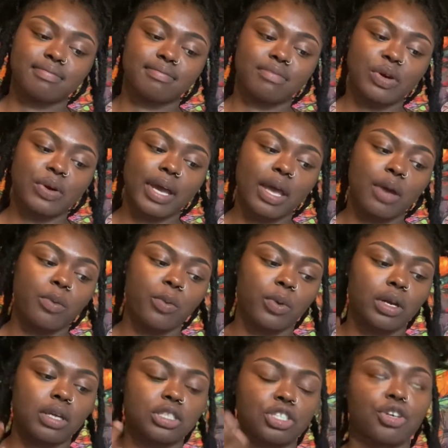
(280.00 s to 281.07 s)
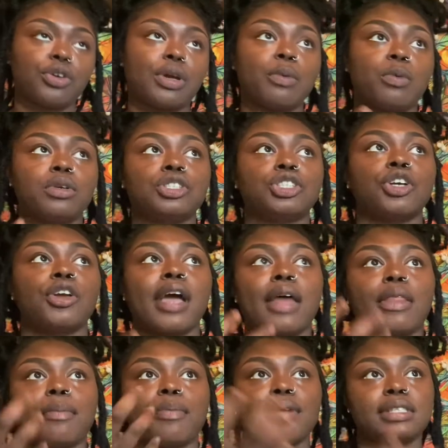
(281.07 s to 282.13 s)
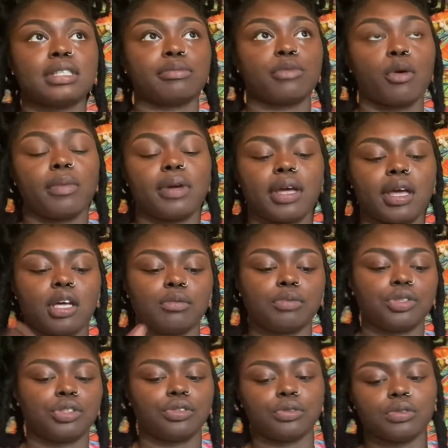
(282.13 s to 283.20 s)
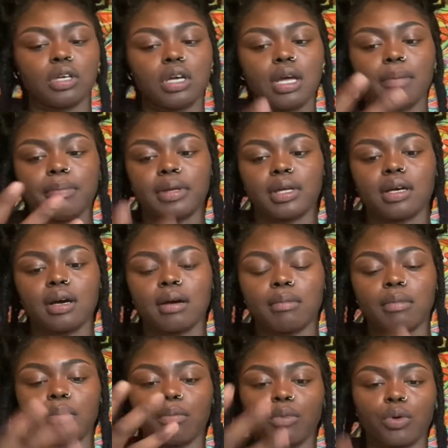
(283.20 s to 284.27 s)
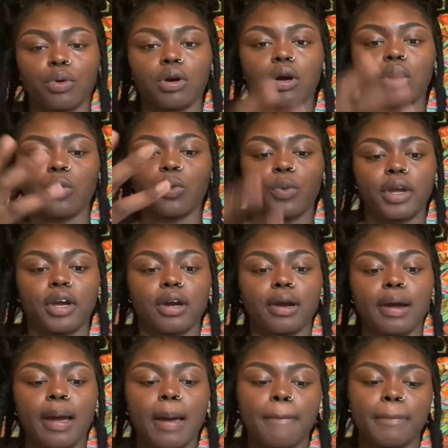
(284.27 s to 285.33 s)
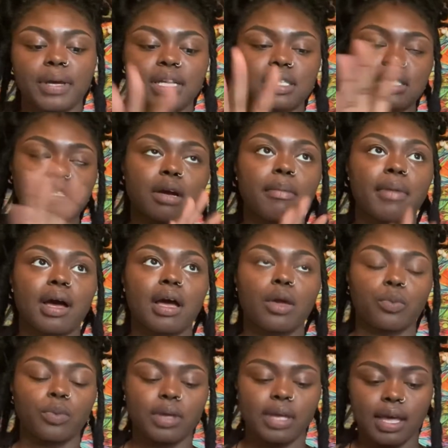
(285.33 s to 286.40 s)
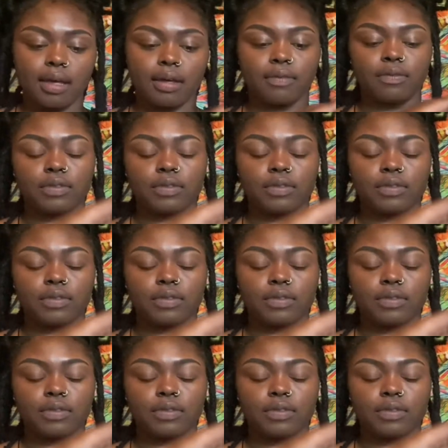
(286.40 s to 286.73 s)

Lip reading: Okay, I want to show you how the present moment helps you become more aware. Because in our mind, we have